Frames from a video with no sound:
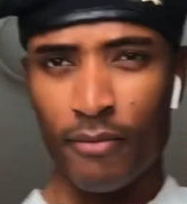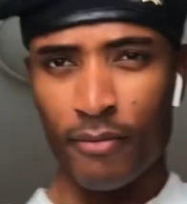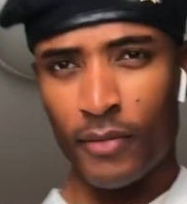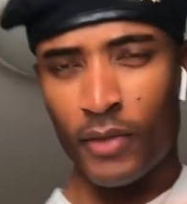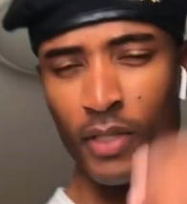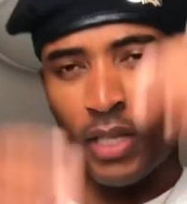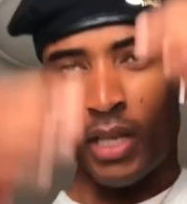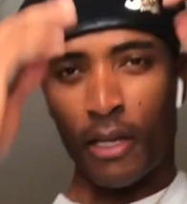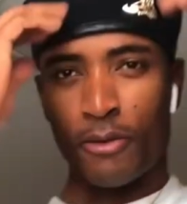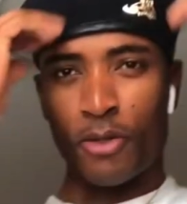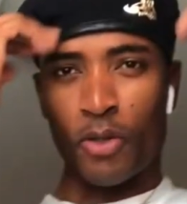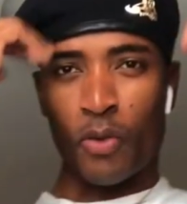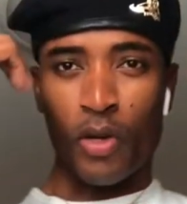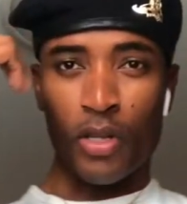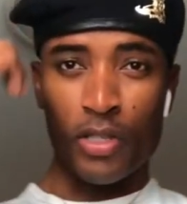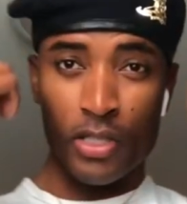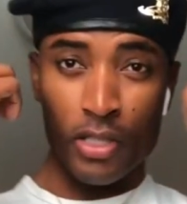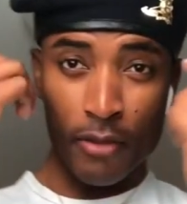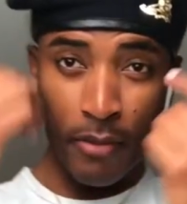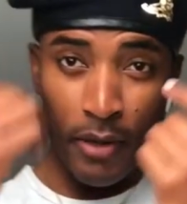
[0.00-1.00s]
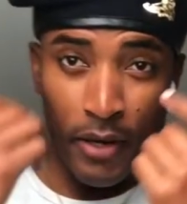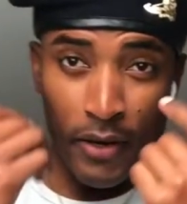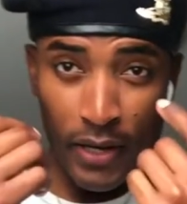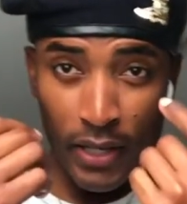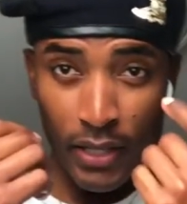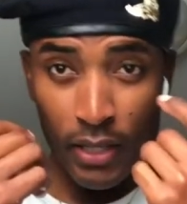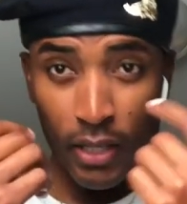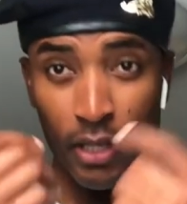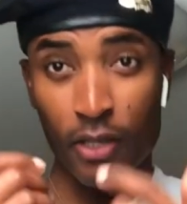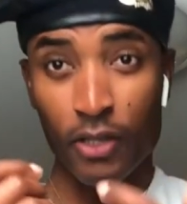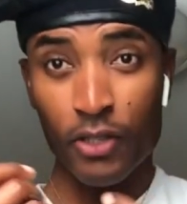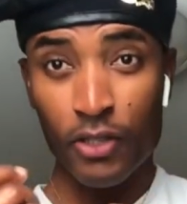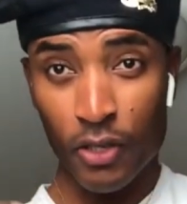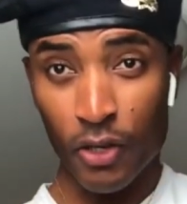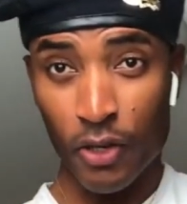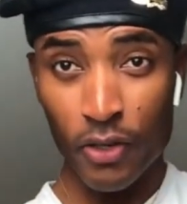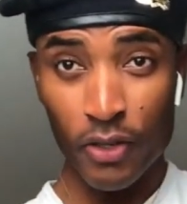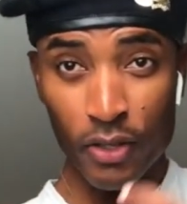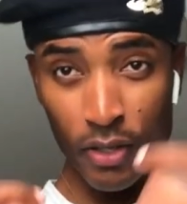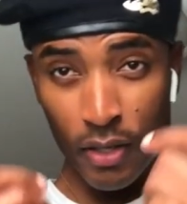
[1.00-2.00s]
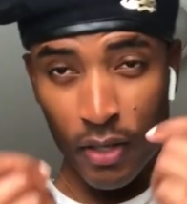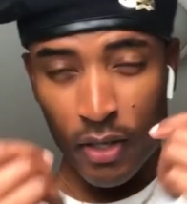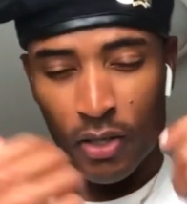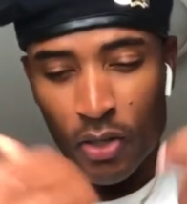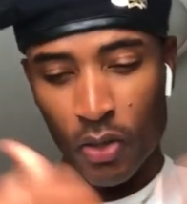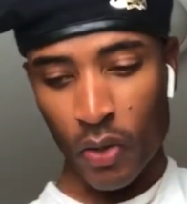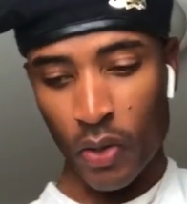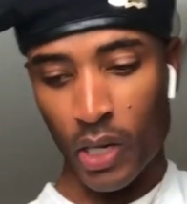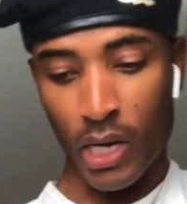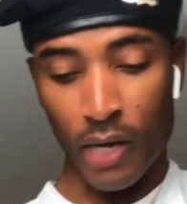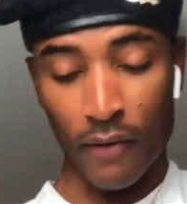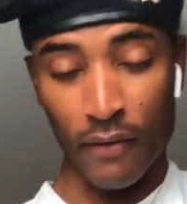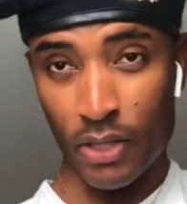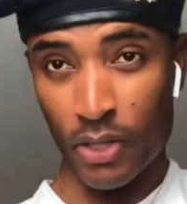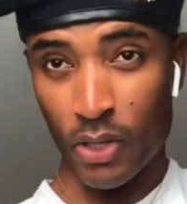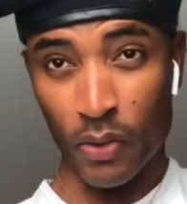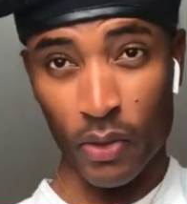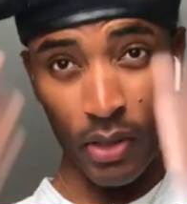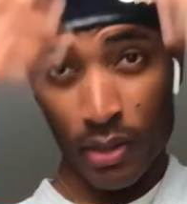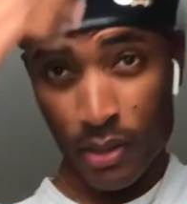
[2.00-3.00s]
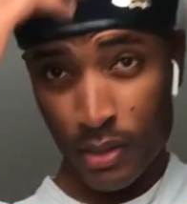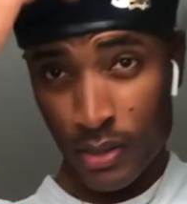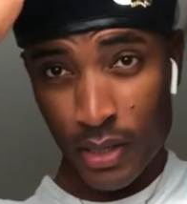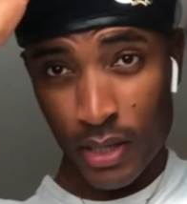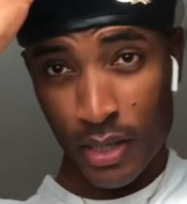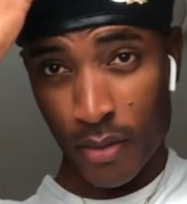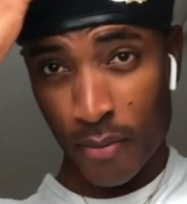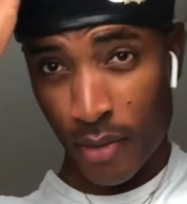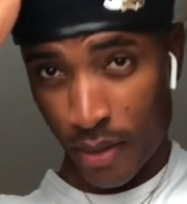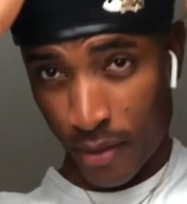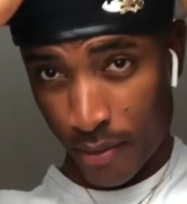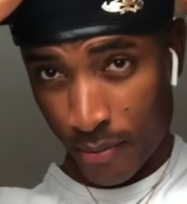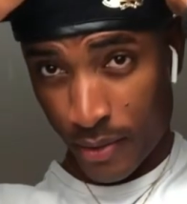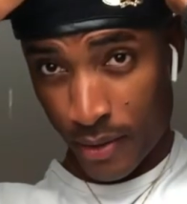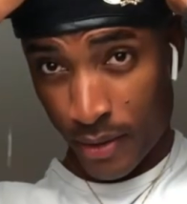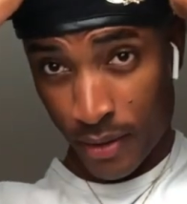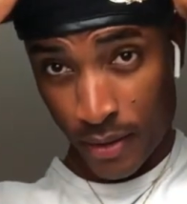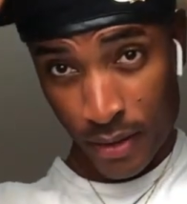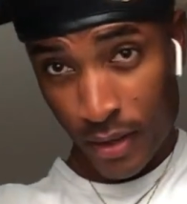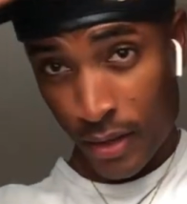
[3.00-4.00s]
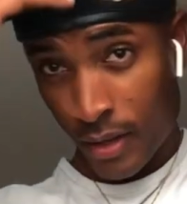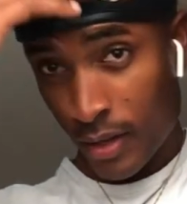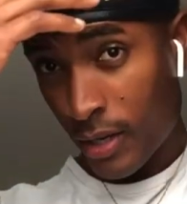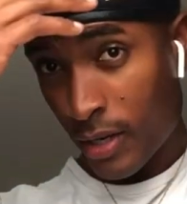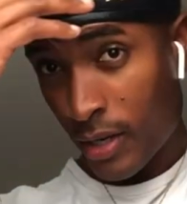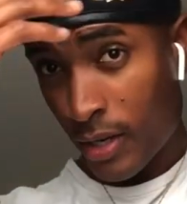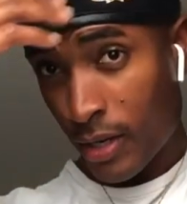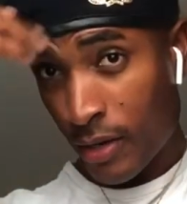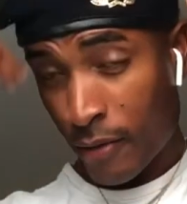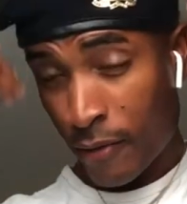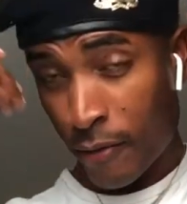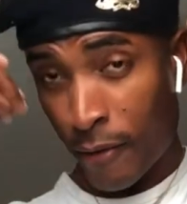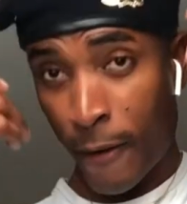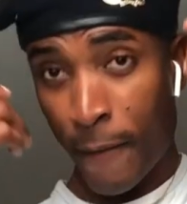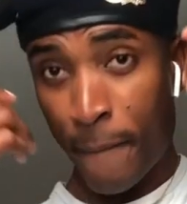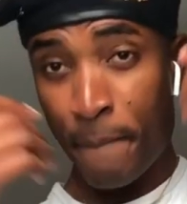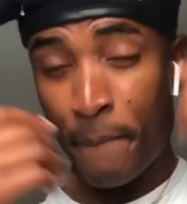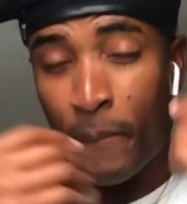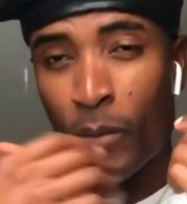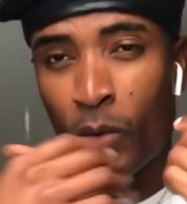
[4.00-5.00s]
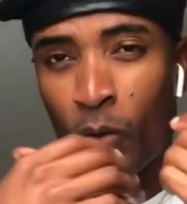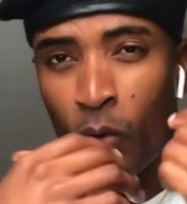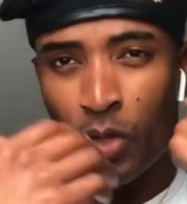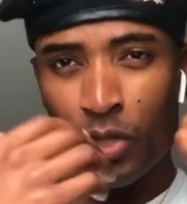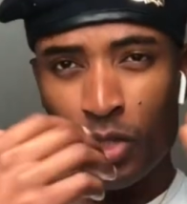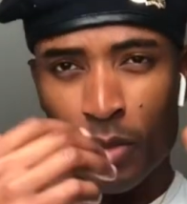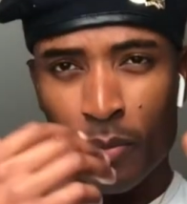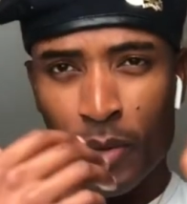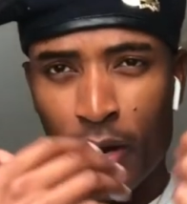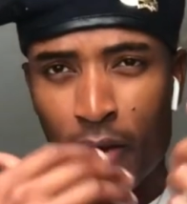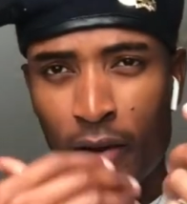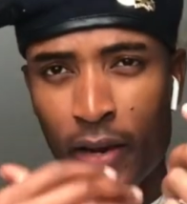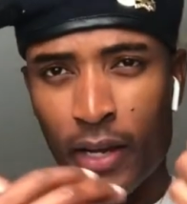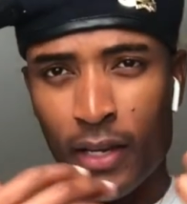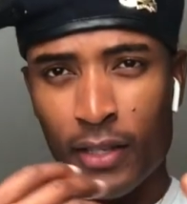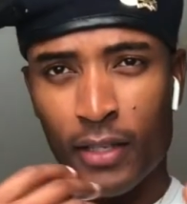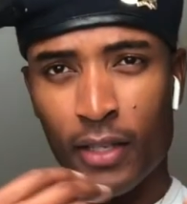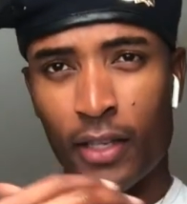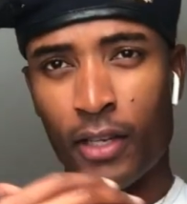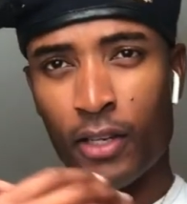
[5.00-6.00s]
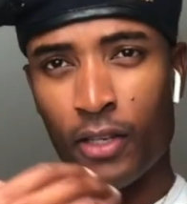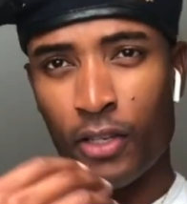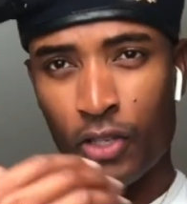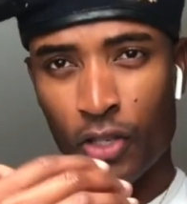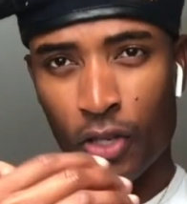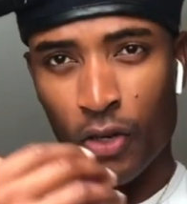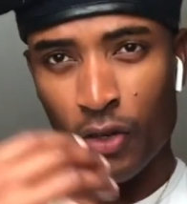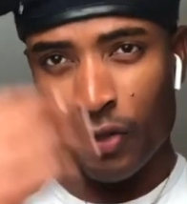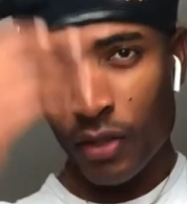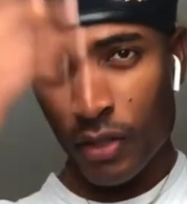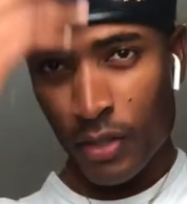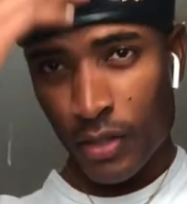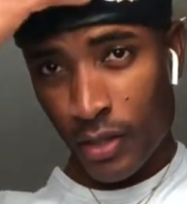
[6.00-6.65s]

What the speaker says: So yeah, so once your beret is a little soaked, don't worry, I have a towel at the bottom here, right? Once your beret is a little soaked,